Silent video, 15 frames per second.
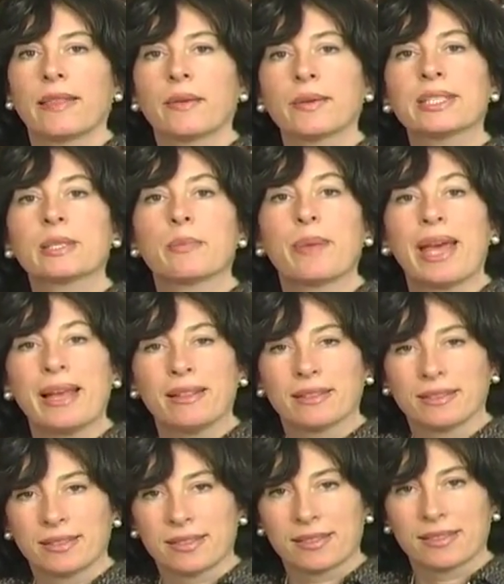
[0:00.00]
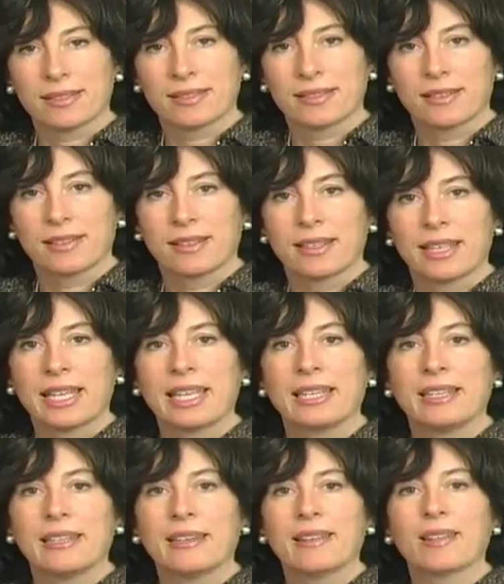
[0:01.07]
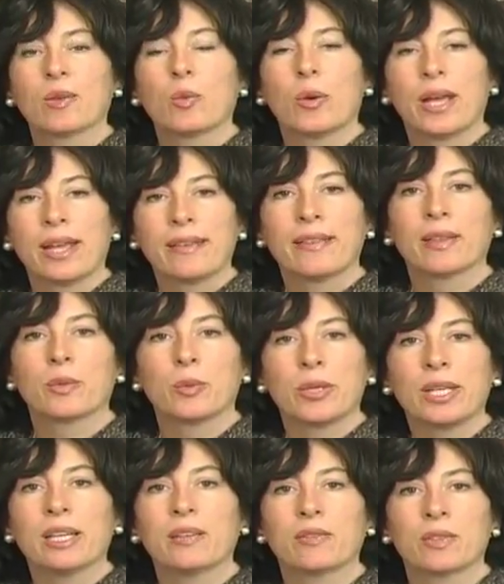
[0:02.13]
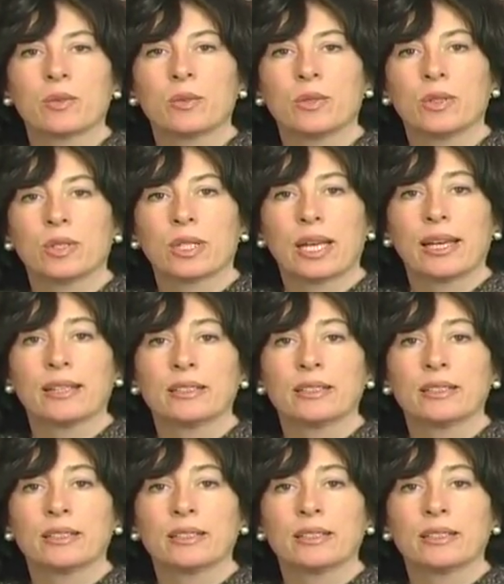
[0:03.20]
There is a balance in the way that we have to work,